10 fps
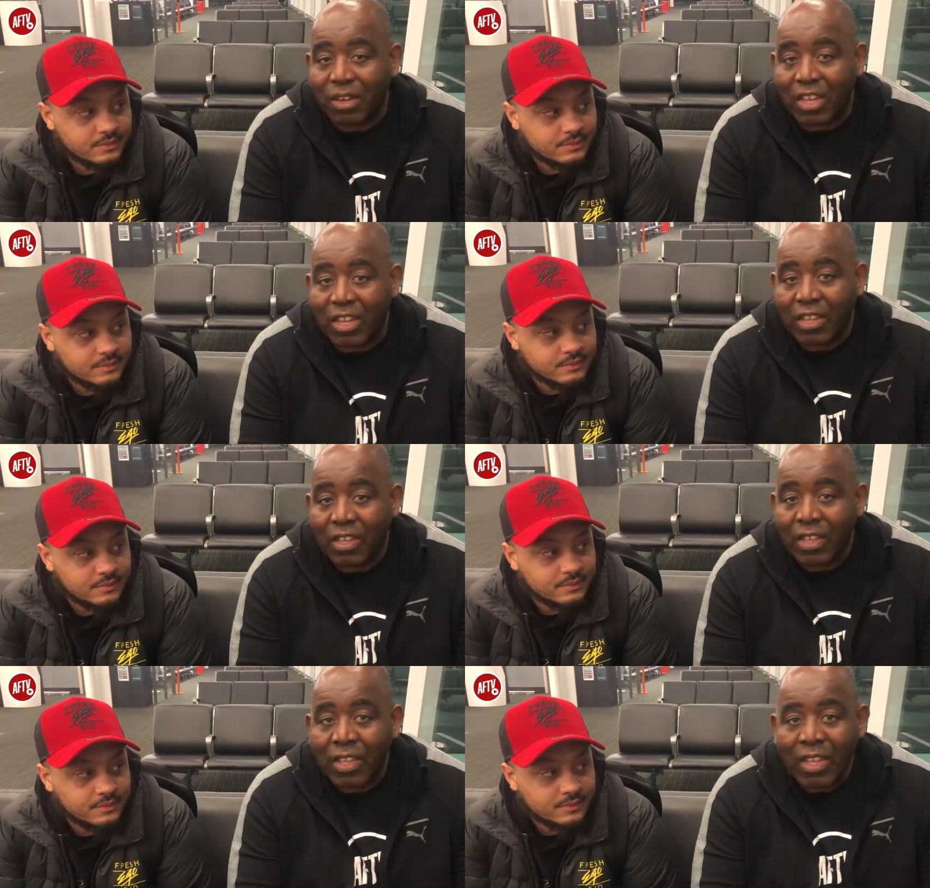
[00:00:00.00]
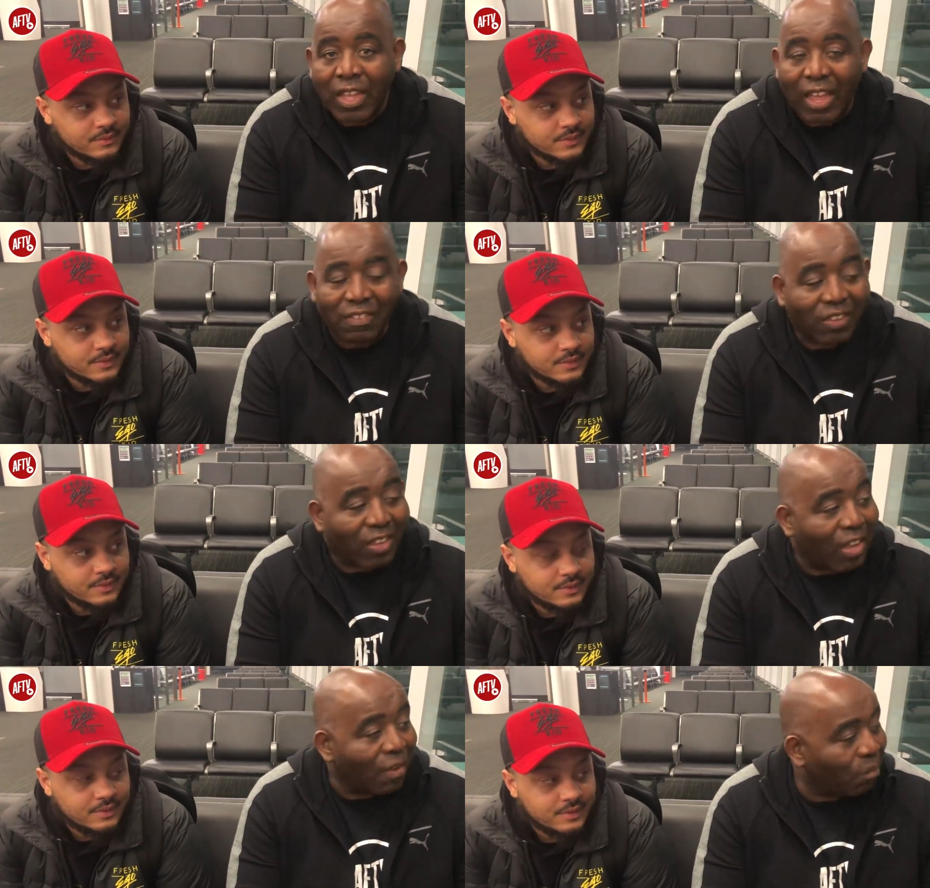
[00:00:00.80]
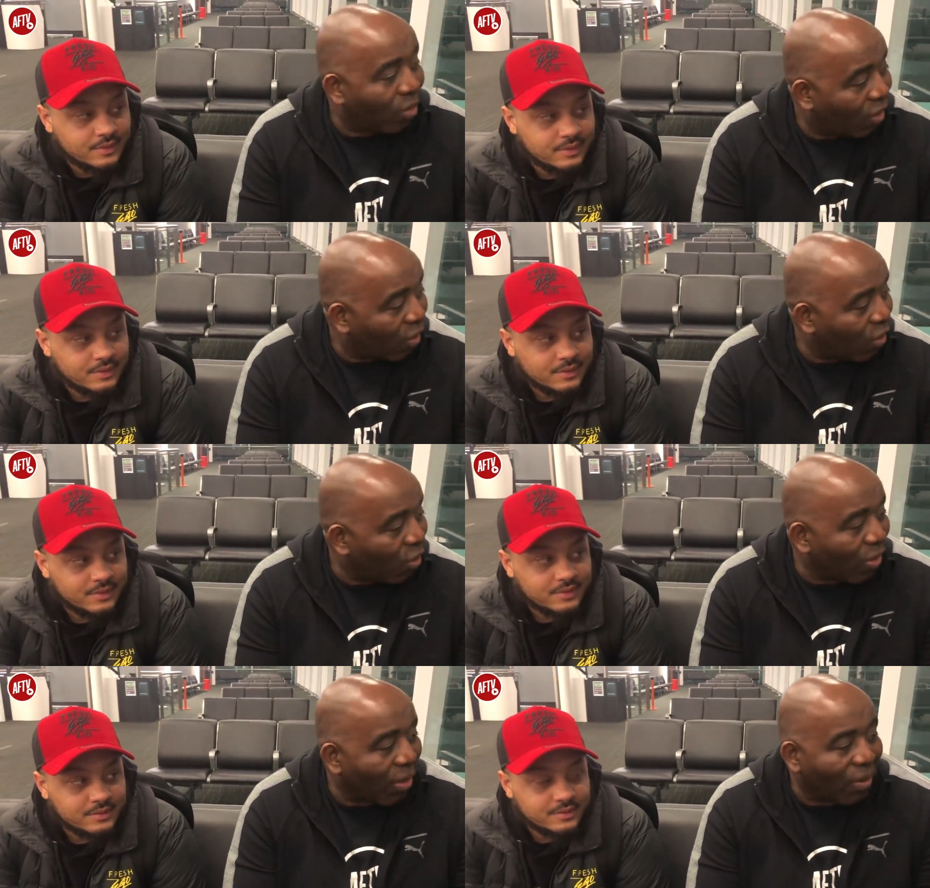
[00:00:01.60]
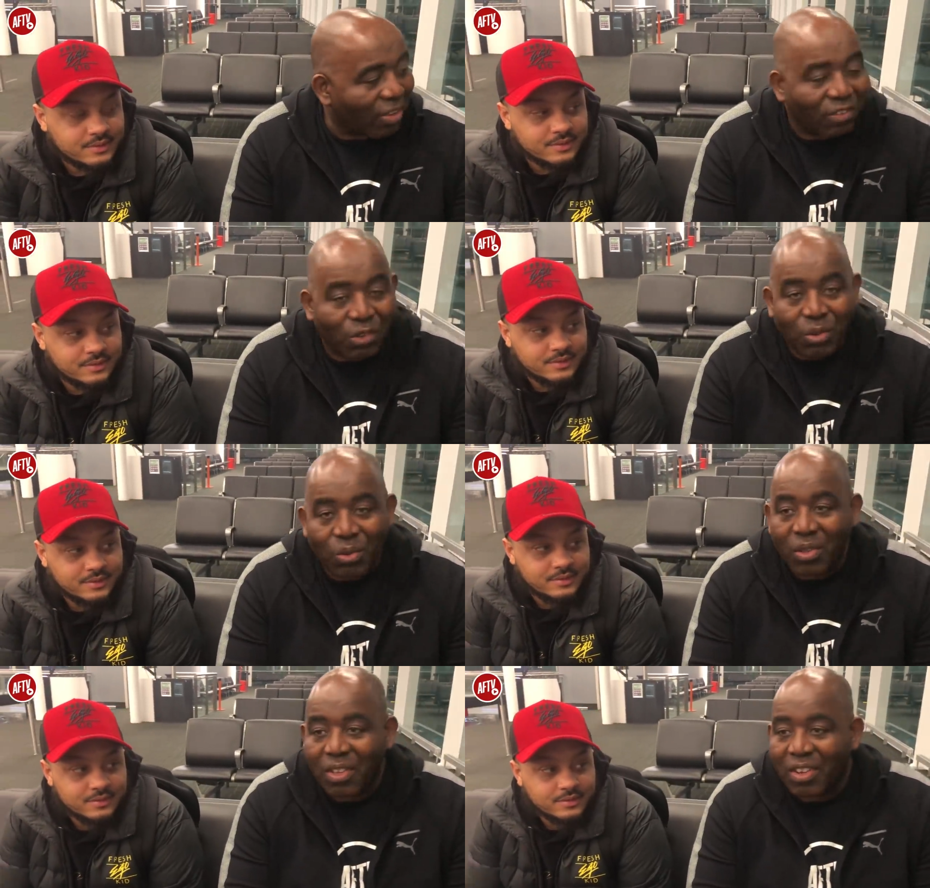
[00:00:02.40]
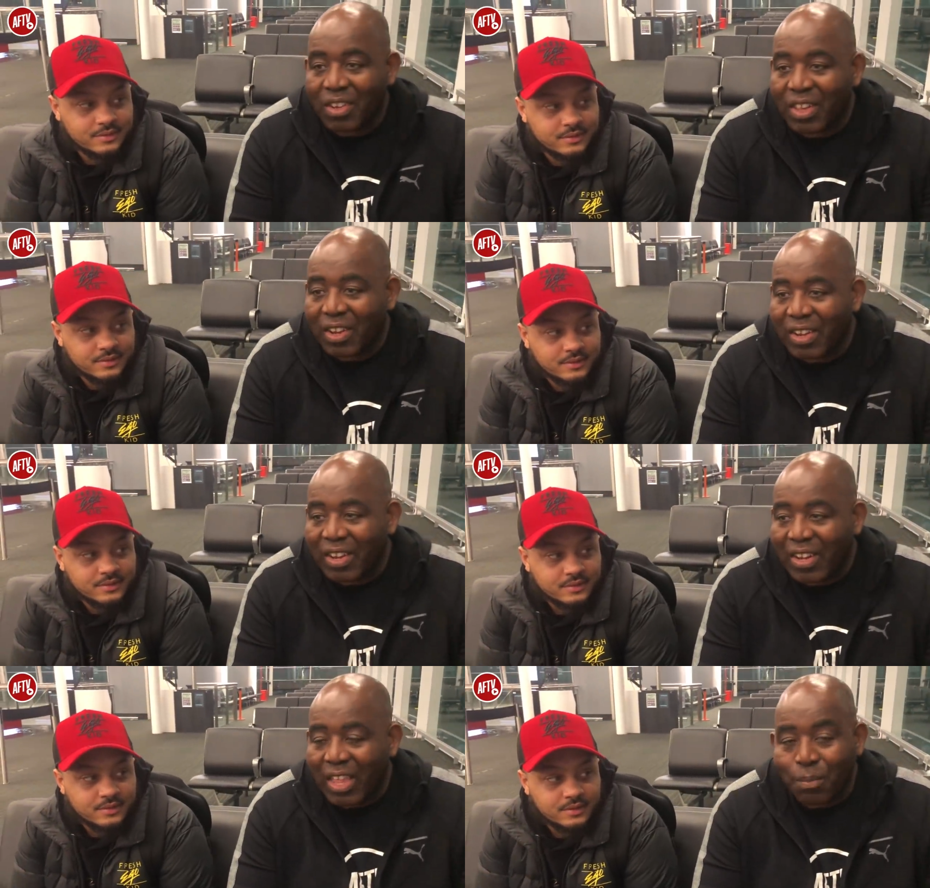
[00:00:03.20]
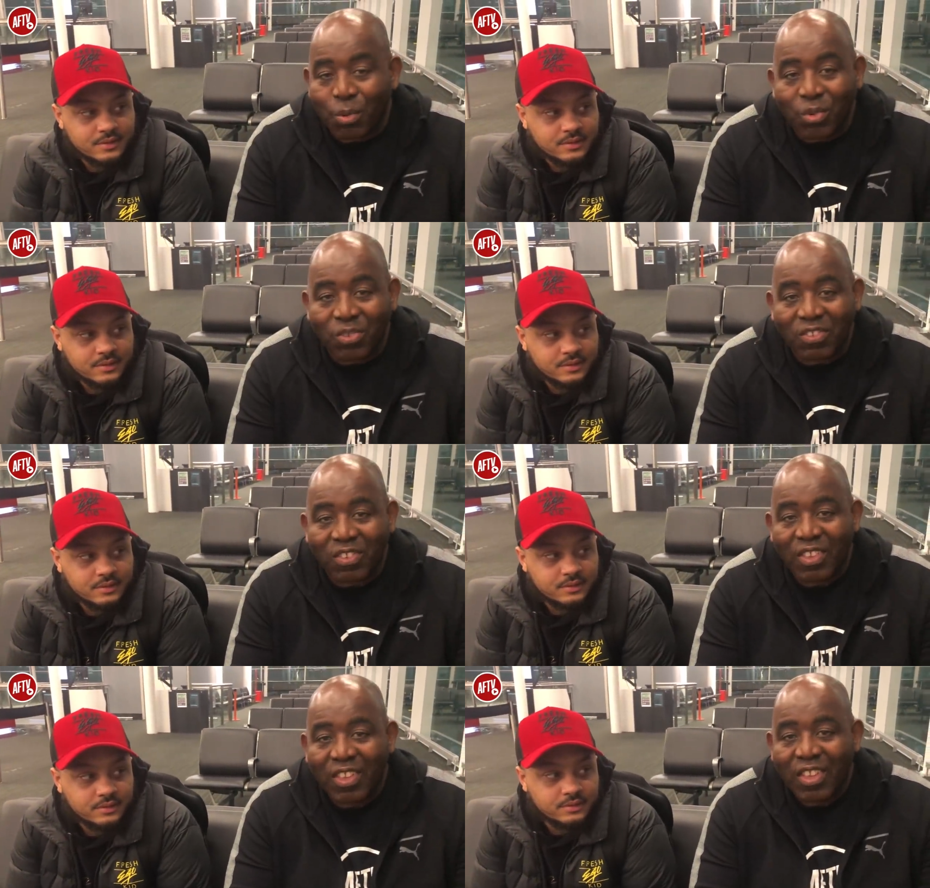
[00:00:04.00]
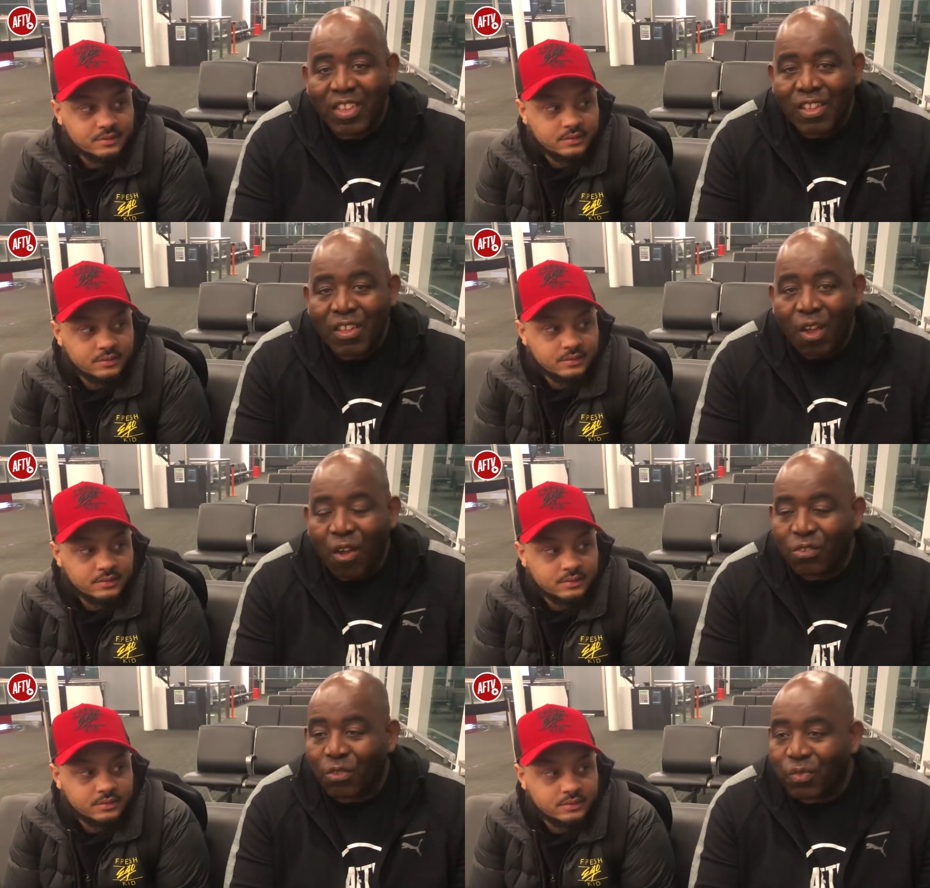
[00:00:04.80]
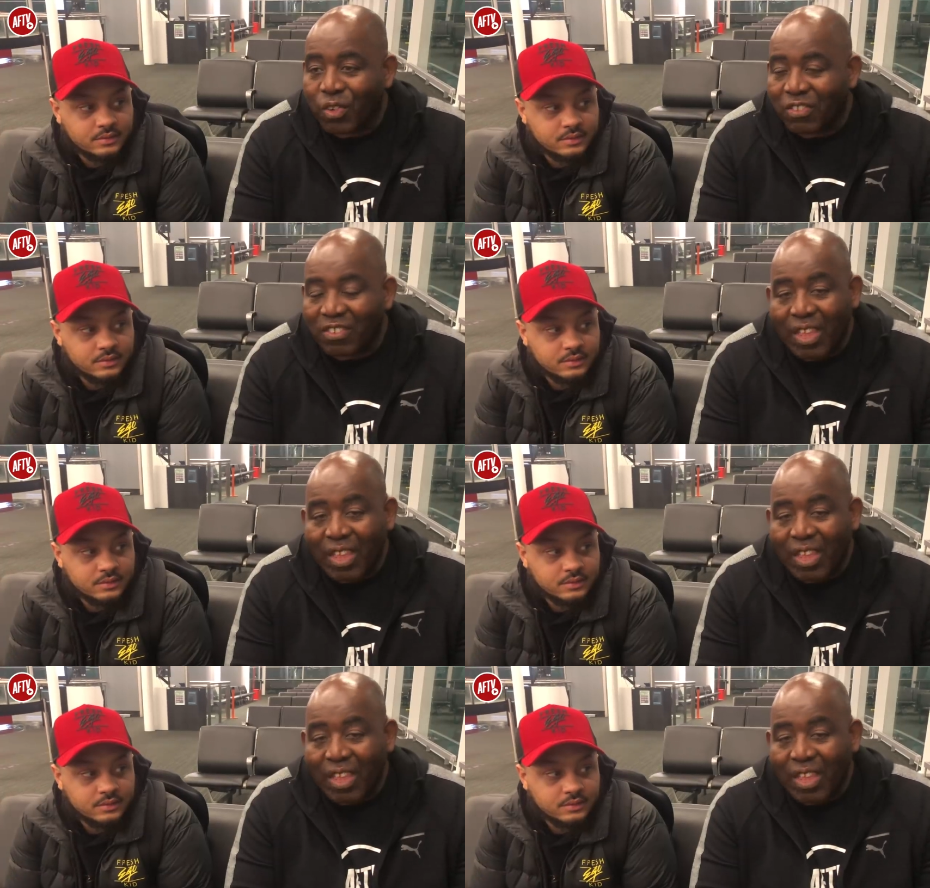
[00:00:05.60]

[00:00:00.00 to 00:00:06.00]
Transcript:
Speaker 1: day as the game. But uh, on our way to Naples, Arsenal versus